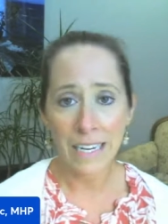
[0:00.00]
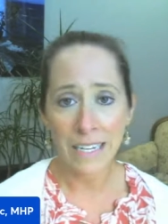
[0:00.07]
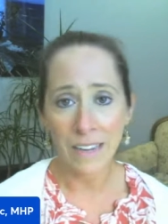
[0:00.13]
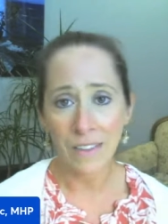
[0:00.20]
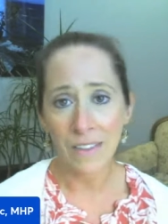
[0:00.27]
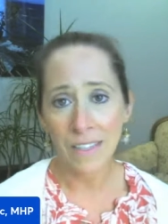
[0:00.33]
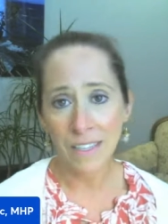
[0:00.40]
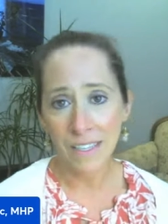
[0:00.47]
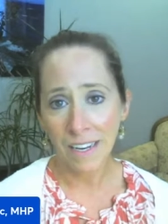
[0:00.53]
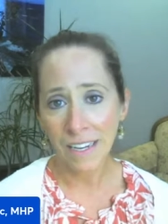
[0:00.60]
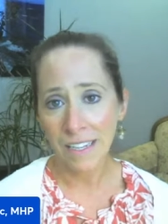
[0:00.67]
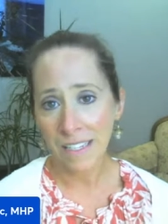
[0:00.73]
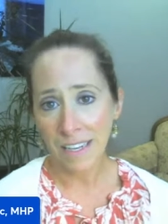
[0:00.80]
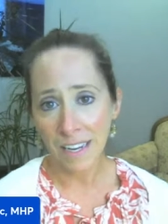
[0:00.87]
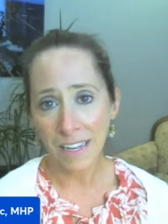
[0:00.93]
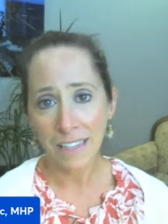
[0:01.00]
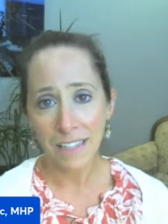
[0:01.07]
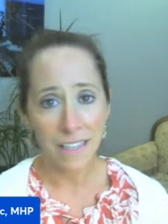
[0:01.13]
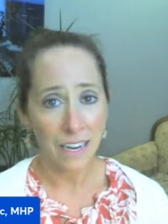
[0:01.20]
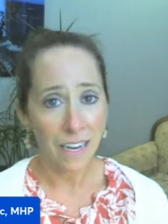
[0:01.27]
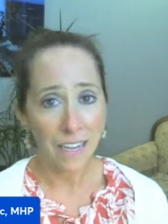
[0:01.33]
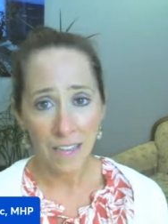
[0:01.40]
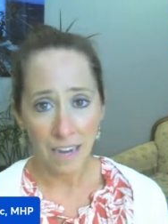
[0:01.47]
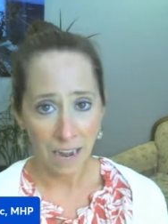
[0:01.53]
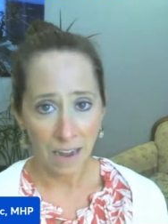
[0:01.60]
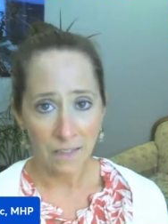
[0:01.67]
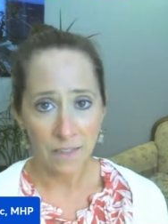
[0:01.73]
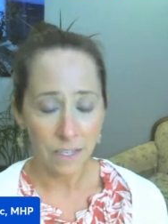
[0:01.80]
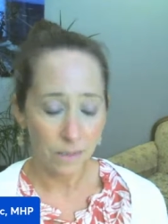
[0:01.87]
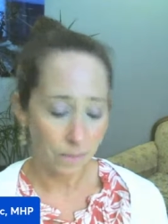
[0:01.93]
Now, this study does say they
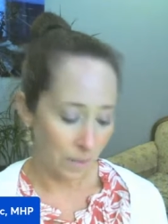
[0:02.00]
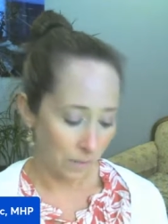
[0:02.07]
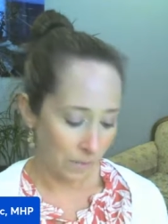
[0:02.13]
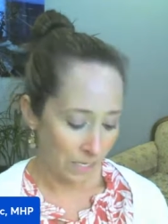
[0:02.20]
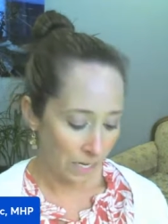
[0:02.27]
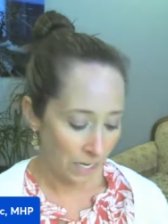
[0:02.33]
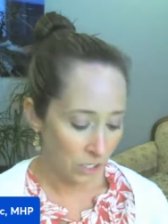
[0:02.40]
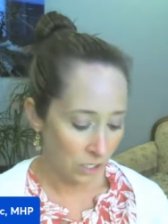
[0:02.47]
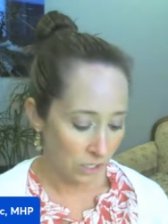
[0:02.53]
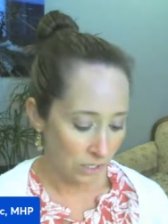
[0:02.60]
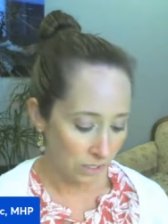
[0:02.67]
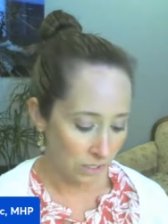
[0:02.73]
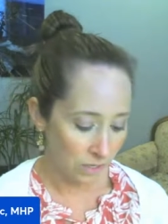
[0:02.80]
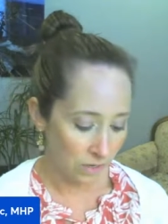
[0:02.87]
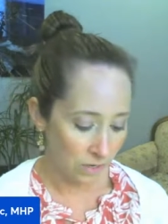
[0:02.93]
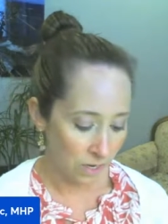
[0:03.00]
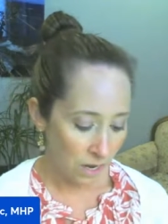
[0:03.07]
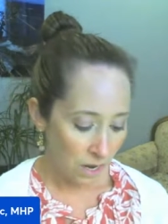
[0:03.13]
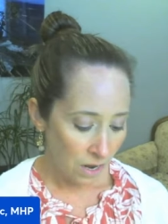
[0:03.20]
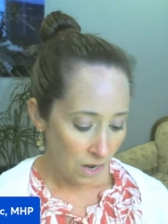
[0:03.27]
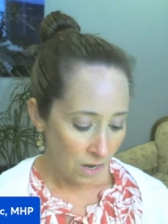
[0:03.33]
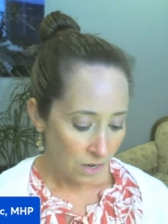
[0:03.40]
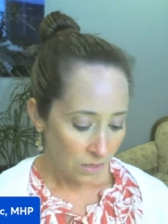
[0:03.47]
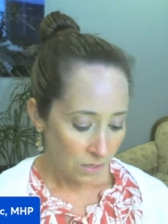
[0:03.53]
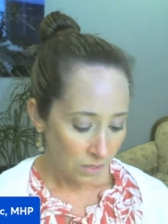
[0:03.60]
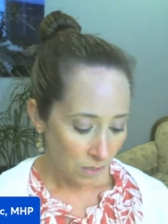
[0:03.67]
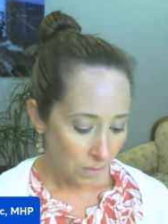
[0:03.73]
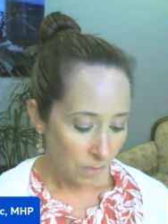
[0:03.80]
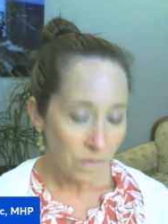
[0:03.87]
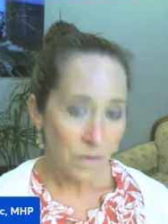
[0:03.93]
have some limitations, and
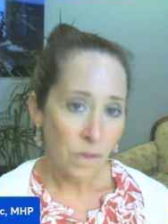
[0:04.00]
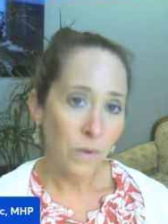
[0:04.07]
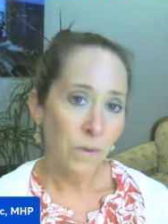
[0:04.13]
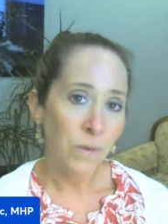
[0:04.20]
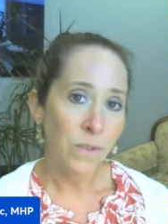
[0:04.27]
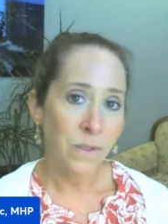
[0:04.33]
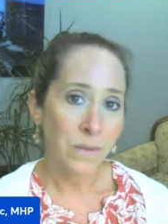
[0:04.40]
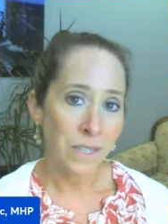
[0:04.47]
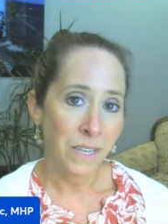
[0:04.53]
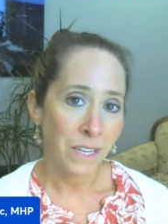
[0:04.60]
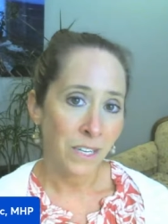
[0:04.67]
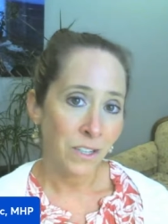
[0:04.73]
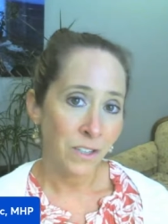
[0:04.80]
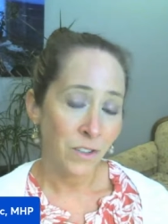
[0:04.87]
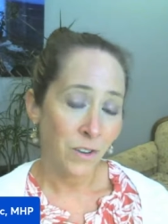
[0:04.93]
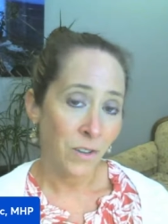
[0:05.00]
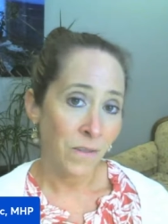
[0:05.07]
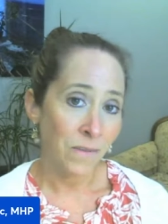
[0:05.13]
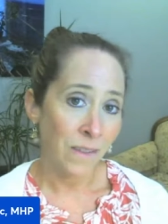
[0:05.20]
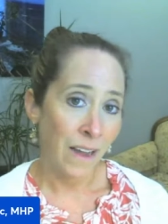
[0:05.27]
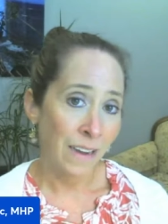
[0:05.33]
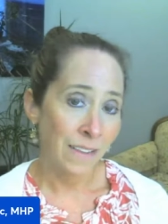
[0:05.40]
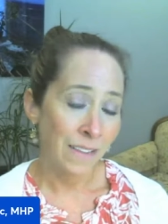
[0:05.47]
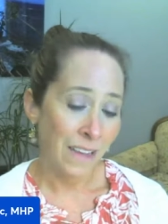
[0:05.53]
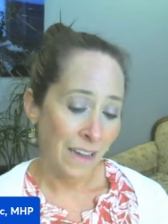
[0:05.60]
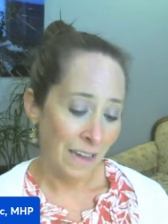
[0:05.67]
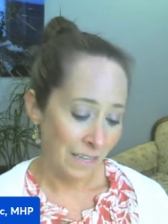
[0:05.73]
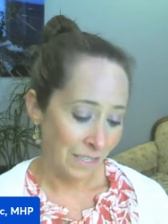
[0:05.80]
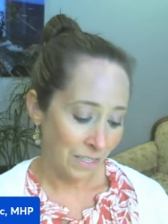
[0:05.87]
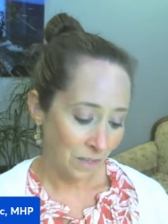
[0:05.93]
some of those limitations are the fact
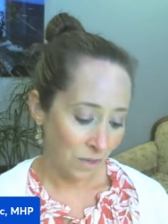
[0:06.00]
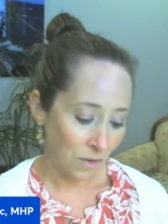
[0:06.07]
that